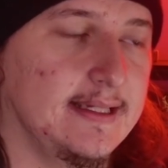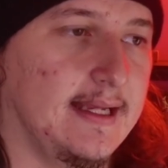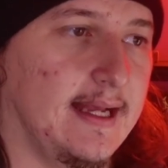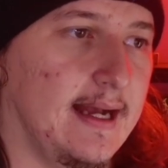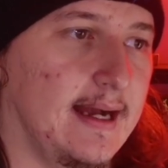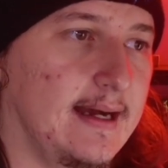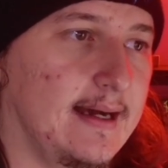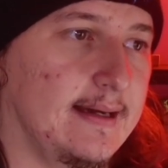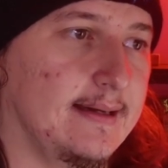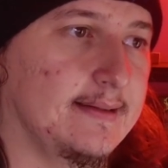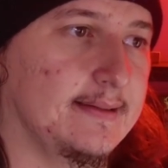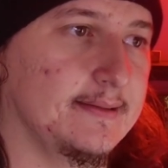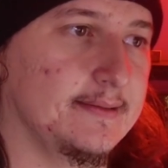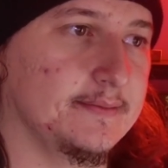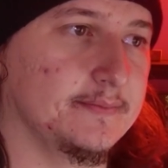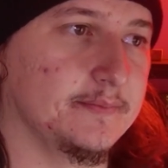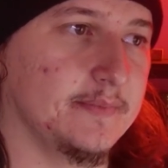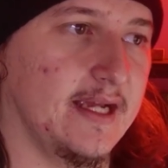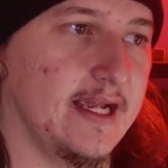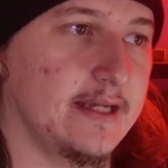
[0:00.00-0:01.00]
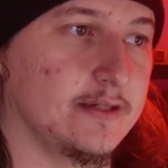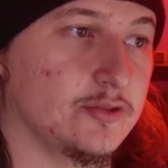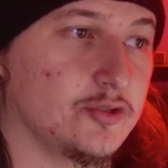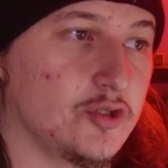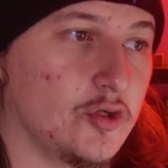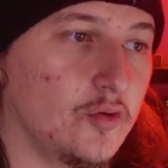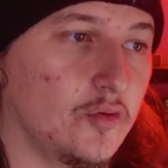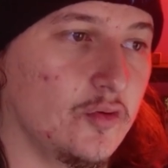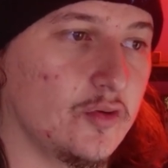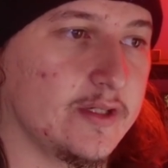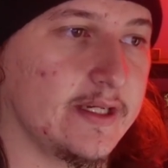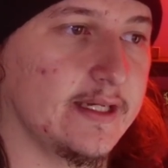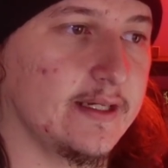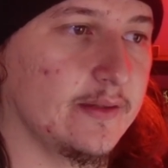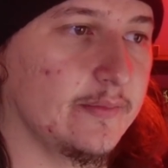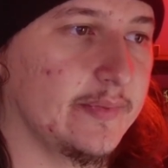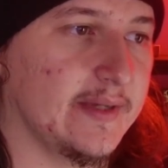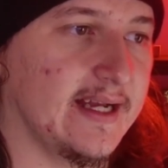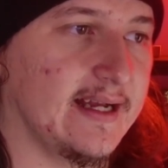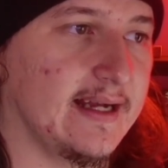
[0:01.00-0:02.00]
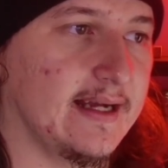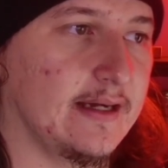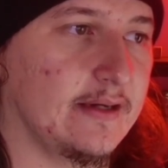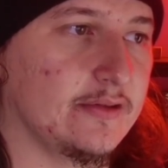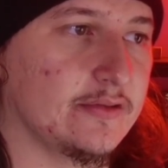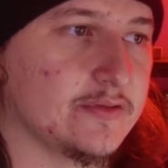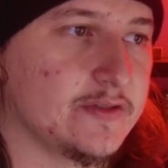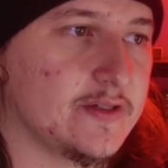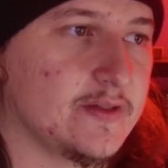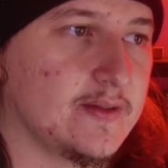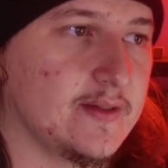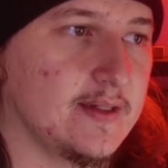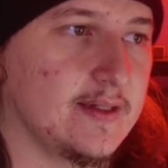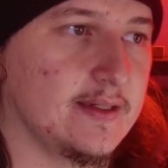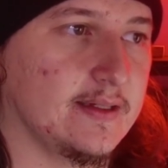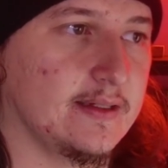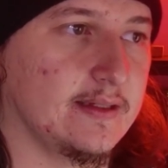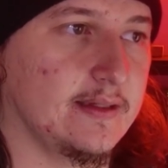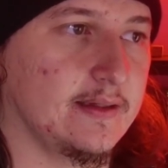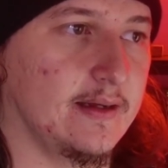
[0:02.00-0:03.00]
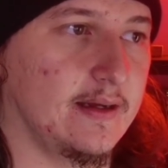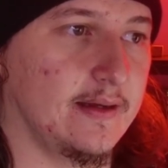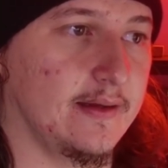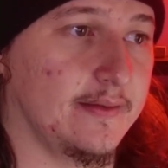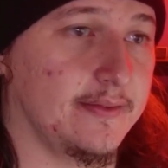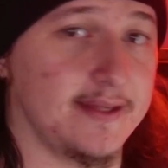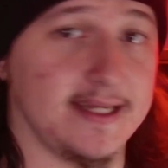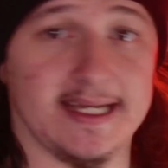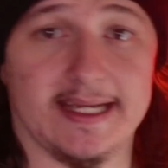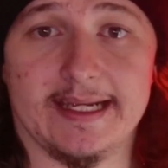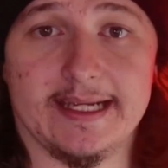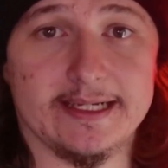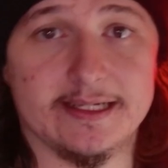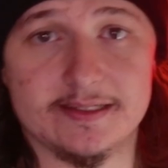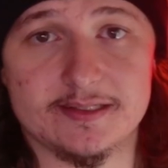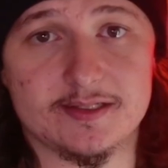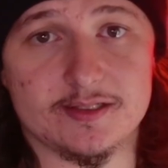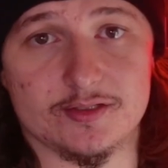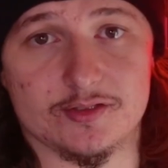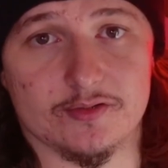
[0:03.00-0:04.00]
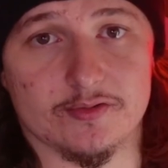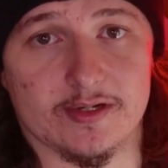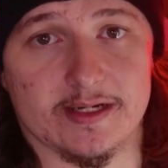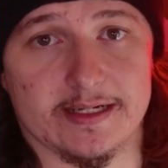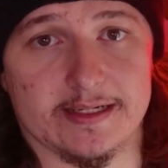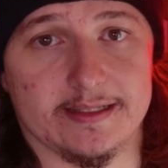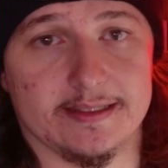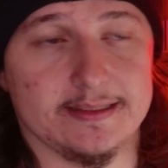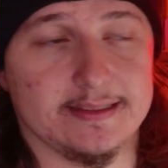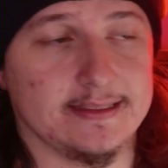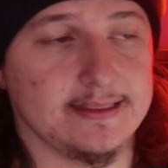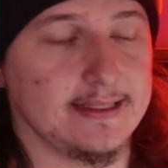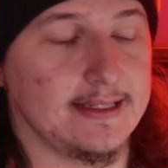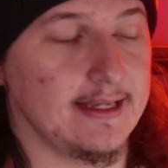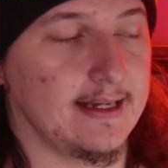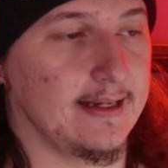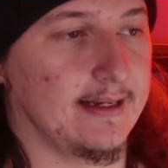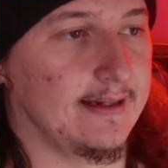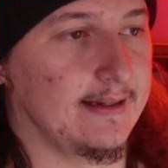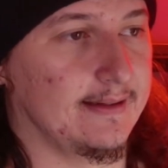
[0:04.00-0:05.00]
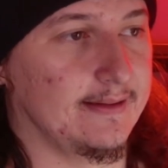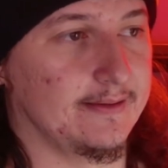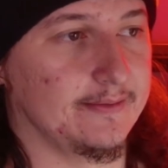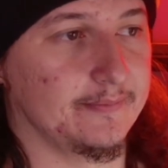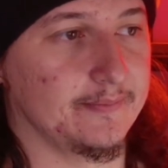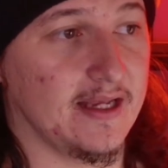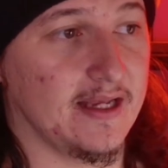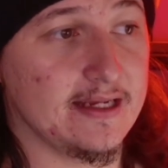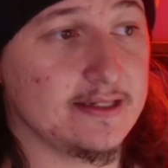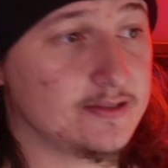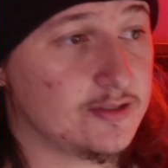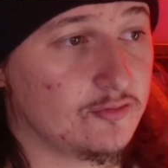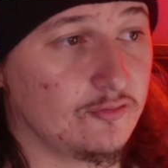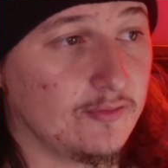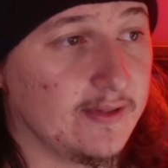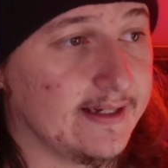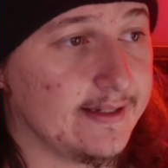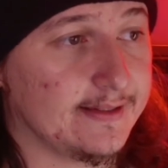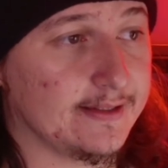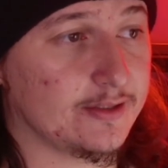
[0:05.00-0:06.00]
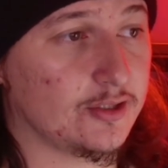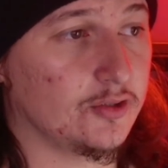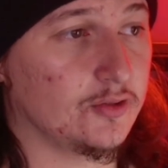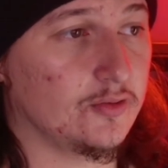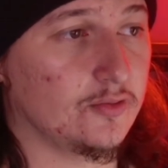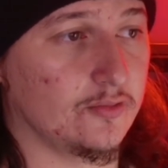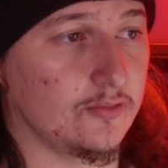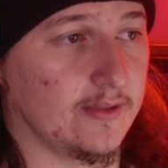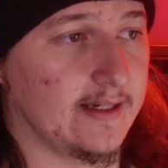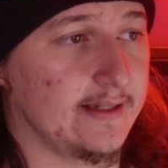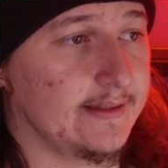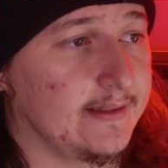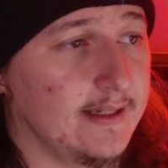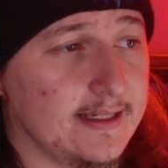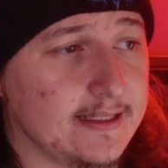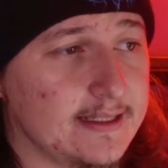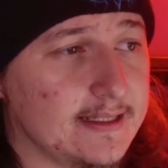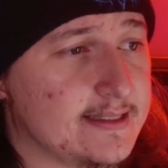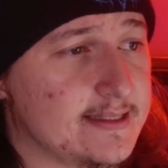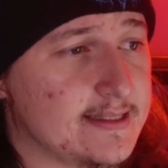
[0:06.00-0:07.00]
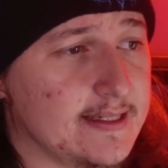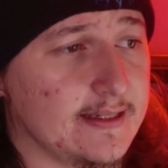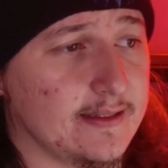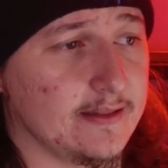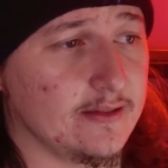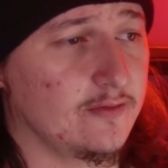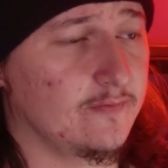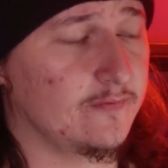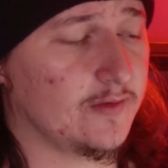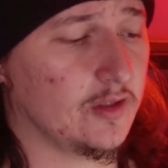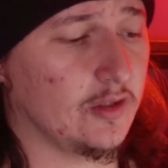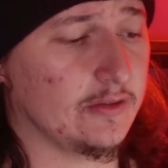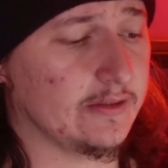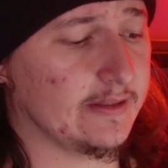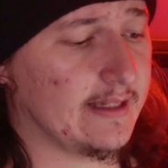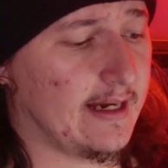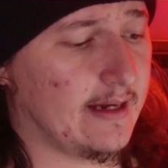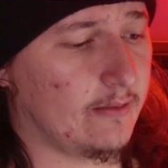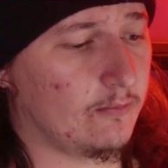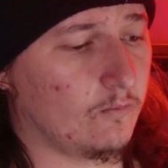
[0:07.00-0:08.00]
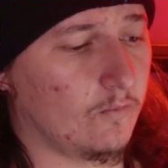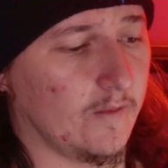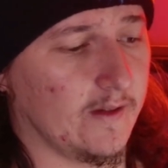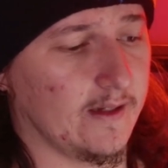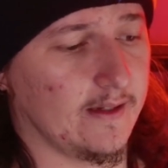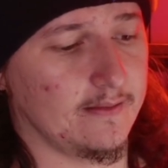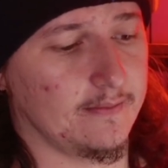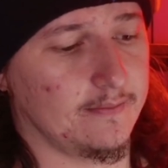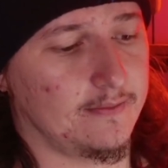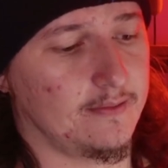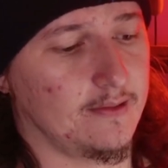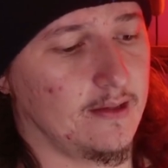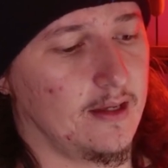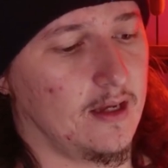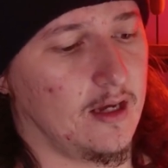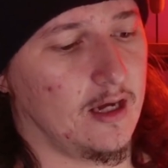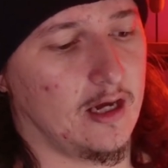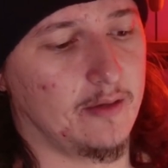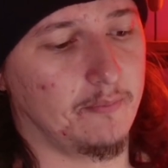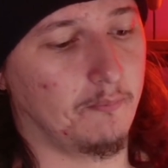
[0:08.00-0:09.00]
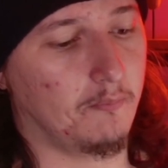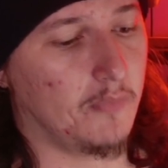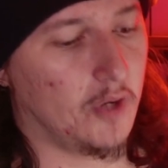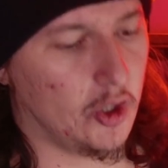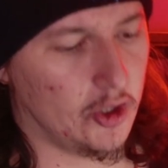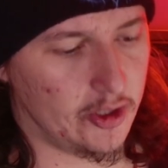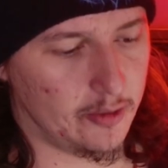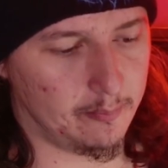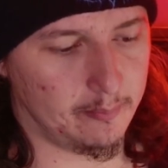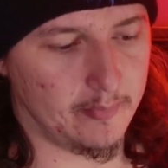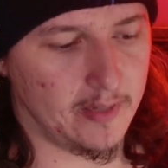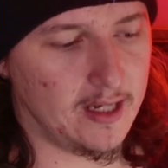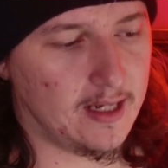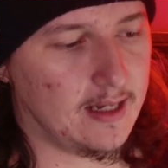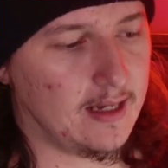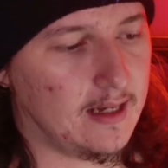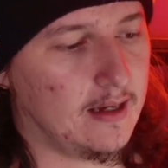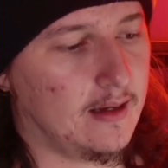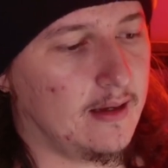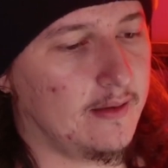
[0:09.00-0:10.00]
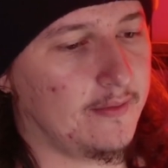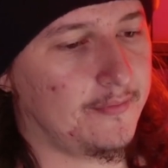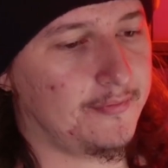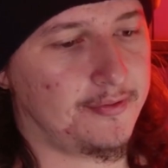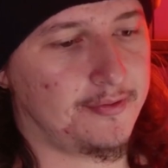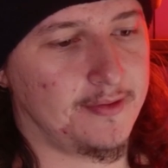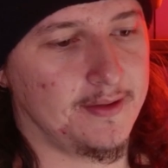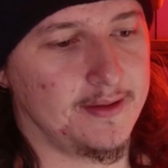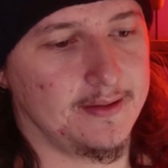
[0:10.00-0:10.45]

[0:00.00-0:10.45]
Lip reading: and talking about their history. It's really cool. And like I said, you've got that with Amon Amarth,